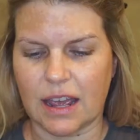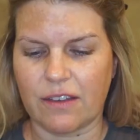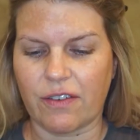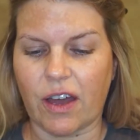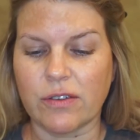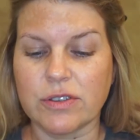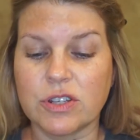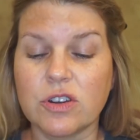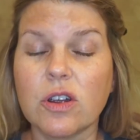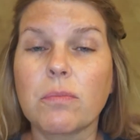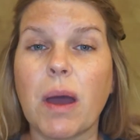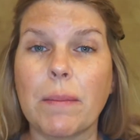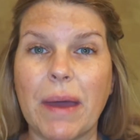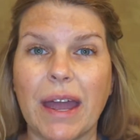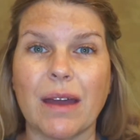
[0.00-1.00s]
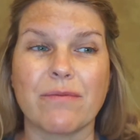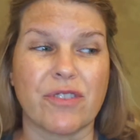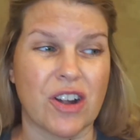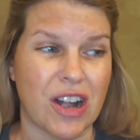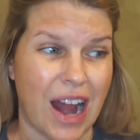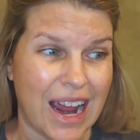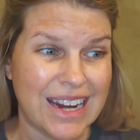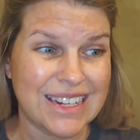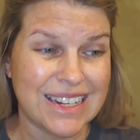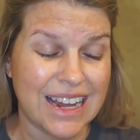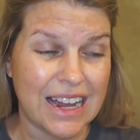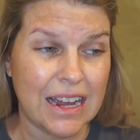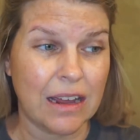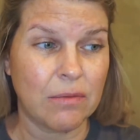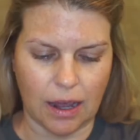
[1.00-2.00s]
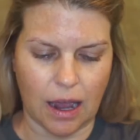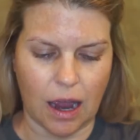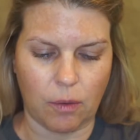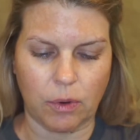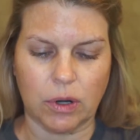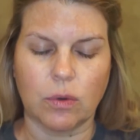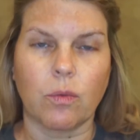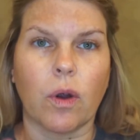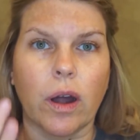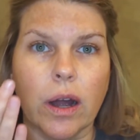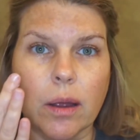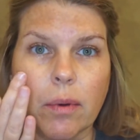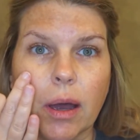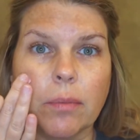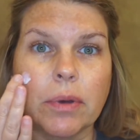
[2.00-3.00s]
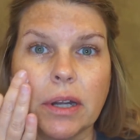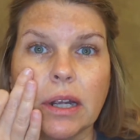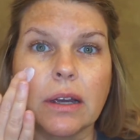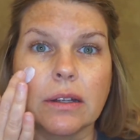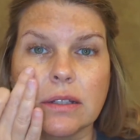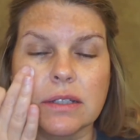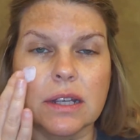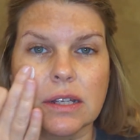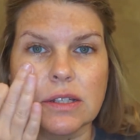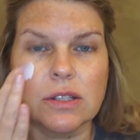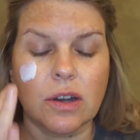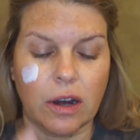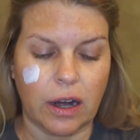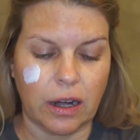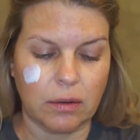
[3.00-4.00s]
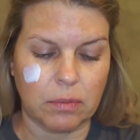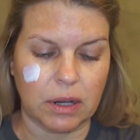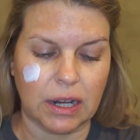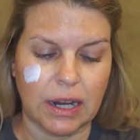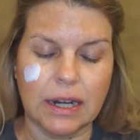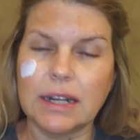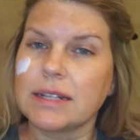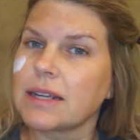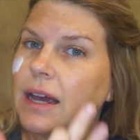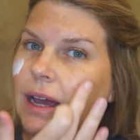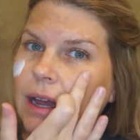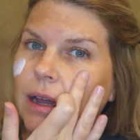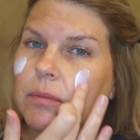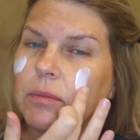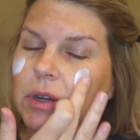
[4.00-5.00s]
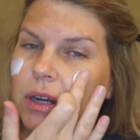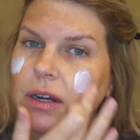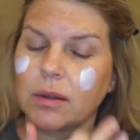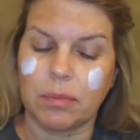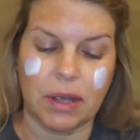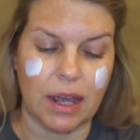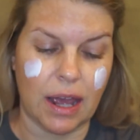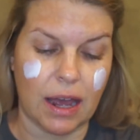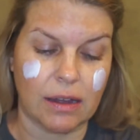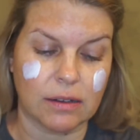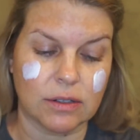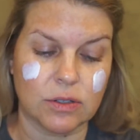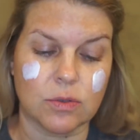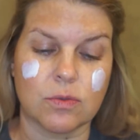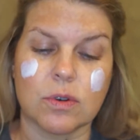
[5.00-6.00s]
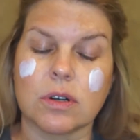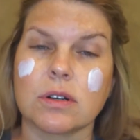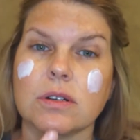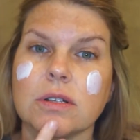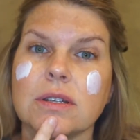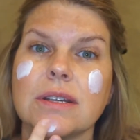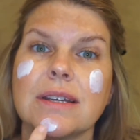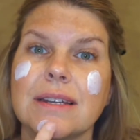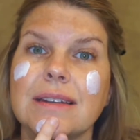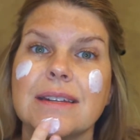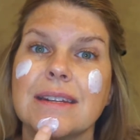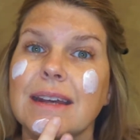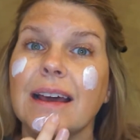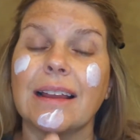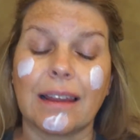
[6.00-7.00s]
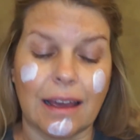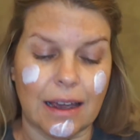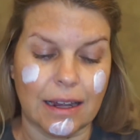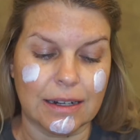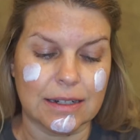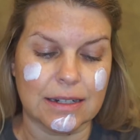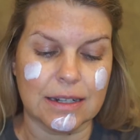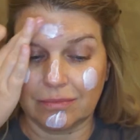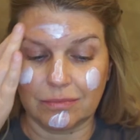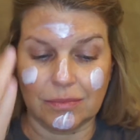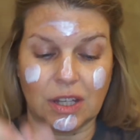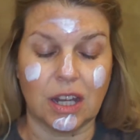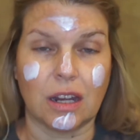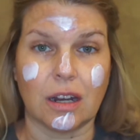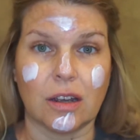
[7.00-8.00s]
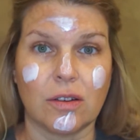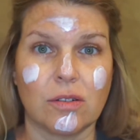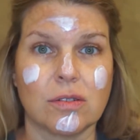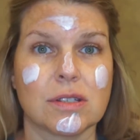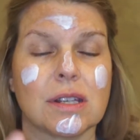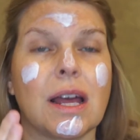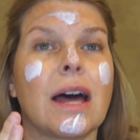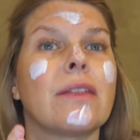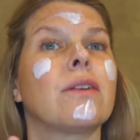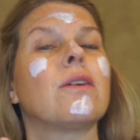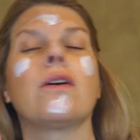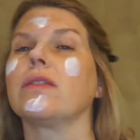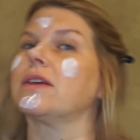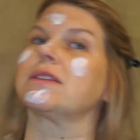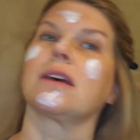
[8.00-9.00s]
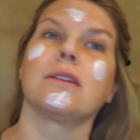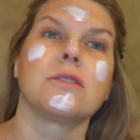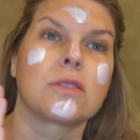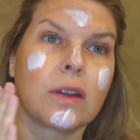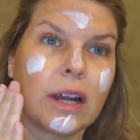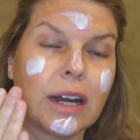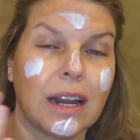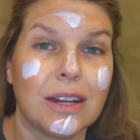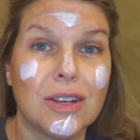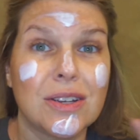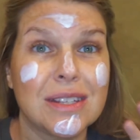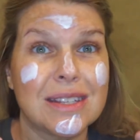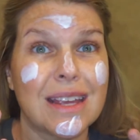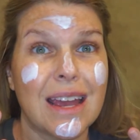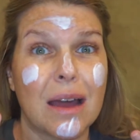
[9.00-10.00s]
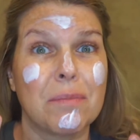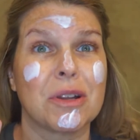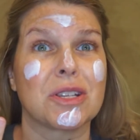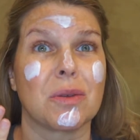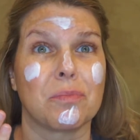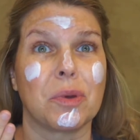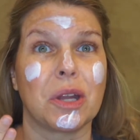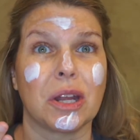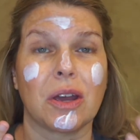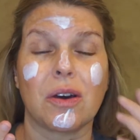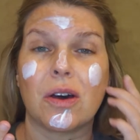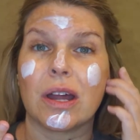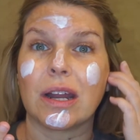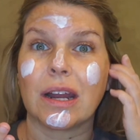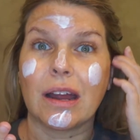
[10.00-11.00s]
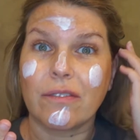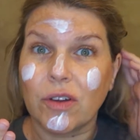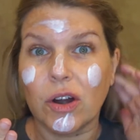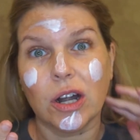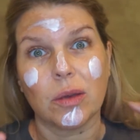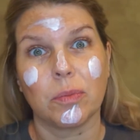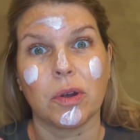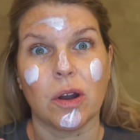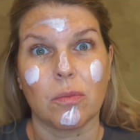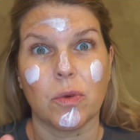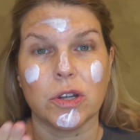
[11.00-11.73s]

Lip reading: If I was doing my makeup for nighttime, I wouldn't worry about putting on sunscreen, but anytime you're gonna be outdoors in daylight, slather on the sunscreen. And you can see how much I'm putting on, and I've already put on